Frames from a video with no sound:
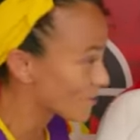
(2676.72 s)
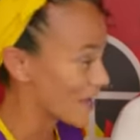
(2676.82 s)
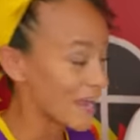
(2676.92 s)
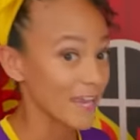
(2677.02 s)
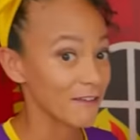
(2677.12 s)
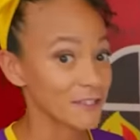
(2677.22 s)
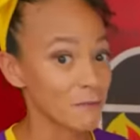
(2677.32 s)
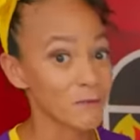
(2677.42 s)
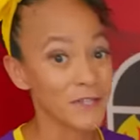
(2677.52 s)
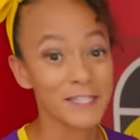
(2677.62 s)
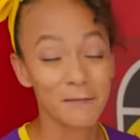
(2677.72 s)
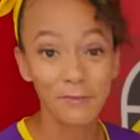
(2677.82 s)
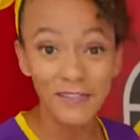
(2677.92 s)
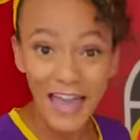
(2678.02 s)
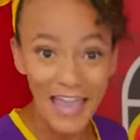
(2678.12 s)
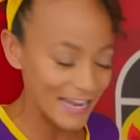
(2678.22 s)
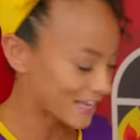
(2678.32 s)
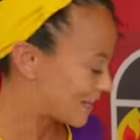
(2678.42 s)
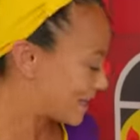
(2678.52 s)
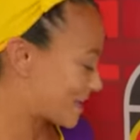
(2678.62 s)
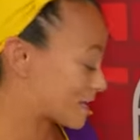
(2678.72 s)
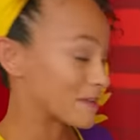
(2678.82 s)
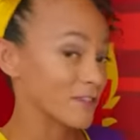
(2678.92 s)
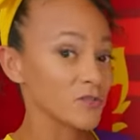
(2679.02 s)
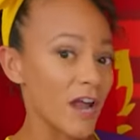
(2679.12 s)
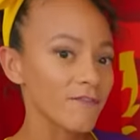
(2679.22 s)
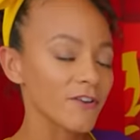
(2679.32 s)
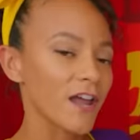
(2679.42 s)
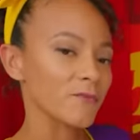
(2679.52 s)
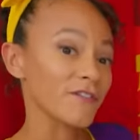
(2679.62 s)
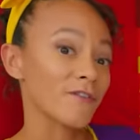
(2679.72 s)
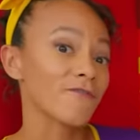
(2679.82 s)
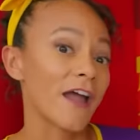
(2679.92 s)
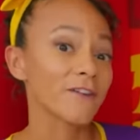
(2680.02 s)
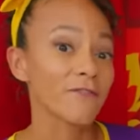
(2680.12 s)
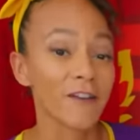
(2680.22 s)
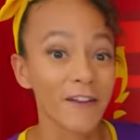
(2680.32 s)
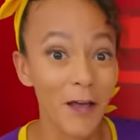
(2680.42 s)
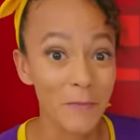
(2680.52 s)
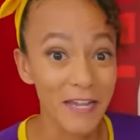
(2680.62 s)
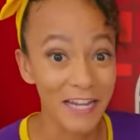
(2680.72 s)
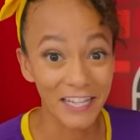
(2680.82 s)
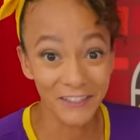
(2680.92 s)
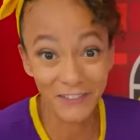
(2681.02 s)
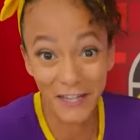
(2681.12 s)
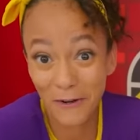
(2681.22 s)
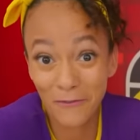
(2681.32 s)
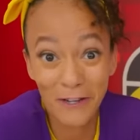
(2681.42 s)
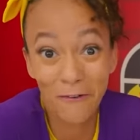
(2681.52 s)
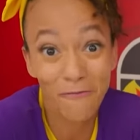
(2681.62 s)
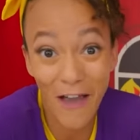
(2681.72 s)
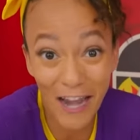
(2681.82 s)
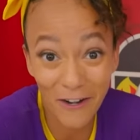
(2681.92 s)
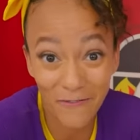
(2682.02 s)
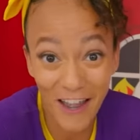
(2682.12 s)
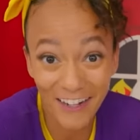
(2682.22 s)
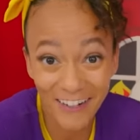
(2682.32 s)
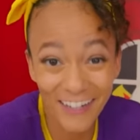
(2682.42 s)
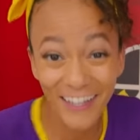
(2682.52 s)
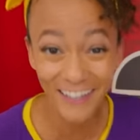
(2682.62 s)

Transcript: way, if someone wants to play, they can be the driver and wear the firefighter helmet and look like a real firefighter.